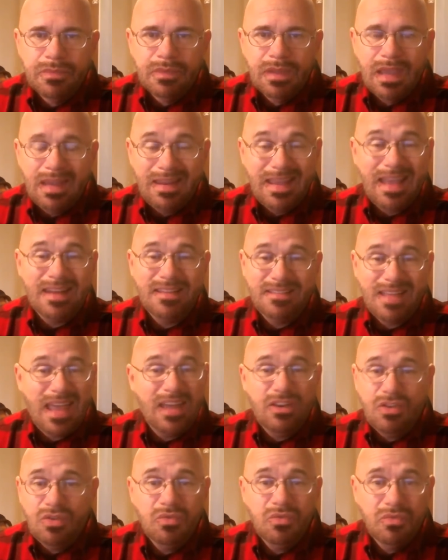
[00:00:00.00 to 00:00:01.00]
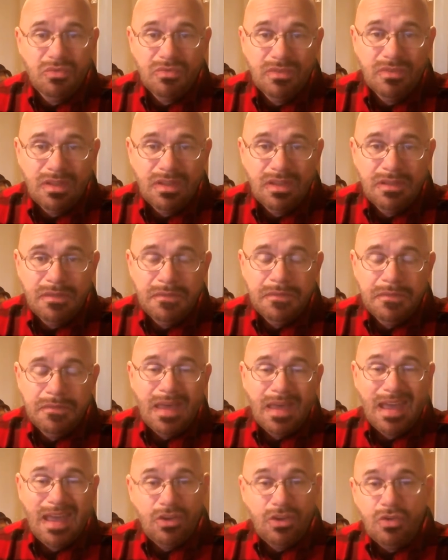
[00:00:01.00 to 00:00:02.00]
And that is Anu.
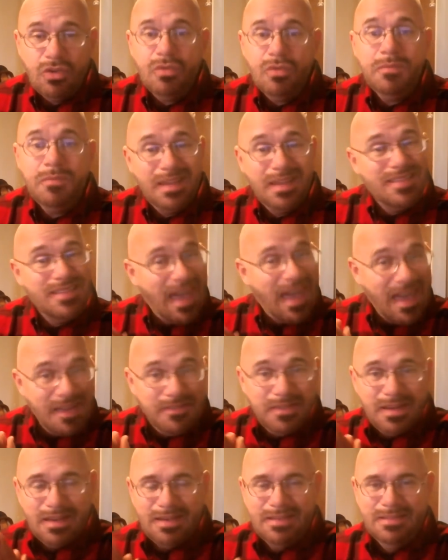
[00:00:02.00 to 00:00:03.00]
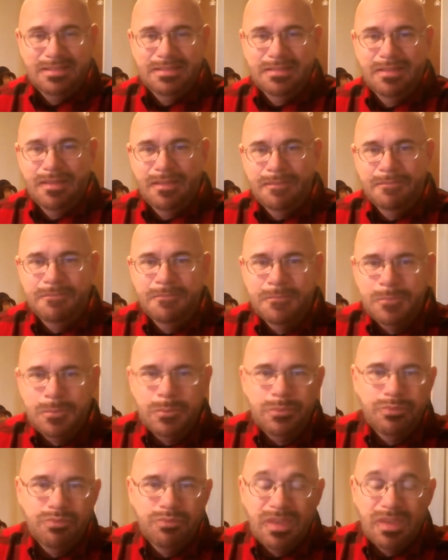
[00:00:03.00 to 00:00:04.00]
Anu means heaven.
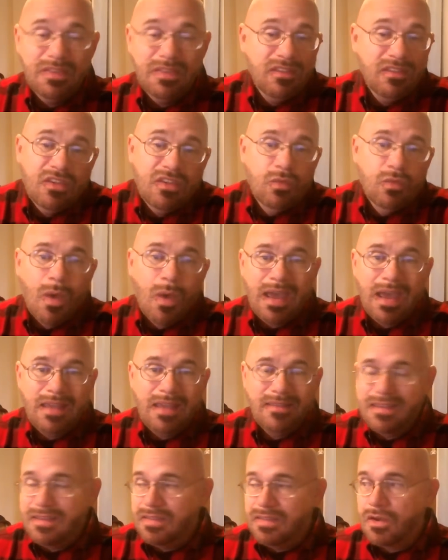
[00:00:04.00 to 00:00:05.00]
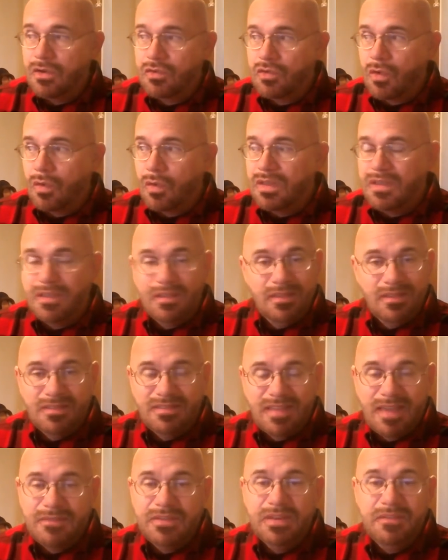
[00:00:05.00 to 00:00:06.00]
And this is why, see, there's only
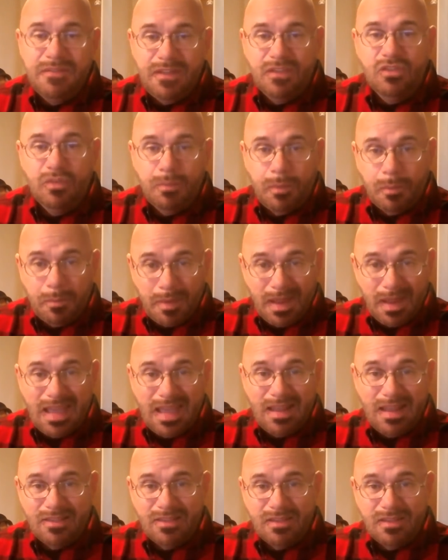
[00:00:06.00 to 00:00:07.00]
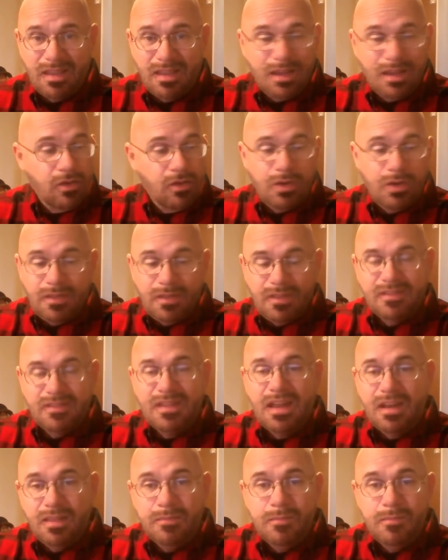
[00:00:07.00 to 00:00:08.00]
7 visible planets, including the
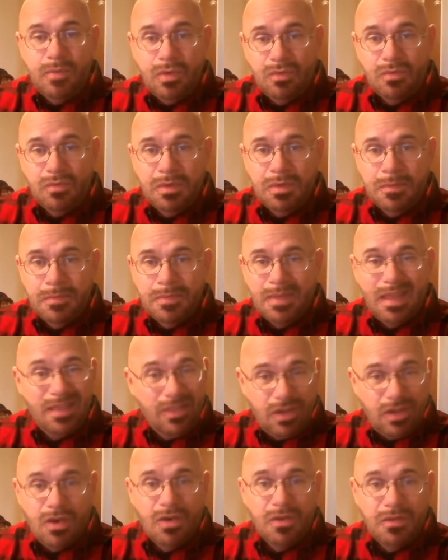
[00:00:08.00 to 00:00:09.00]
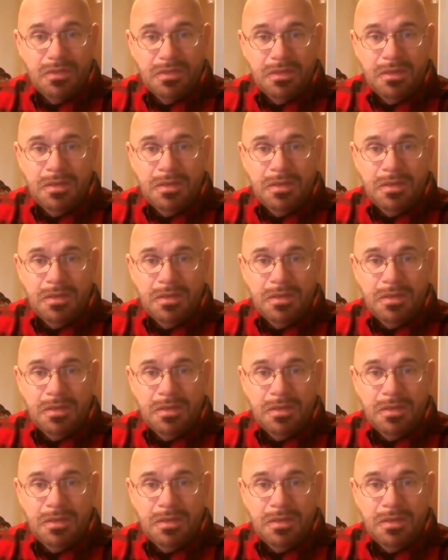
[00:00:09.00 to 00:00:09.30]
sun and the moon and the earth.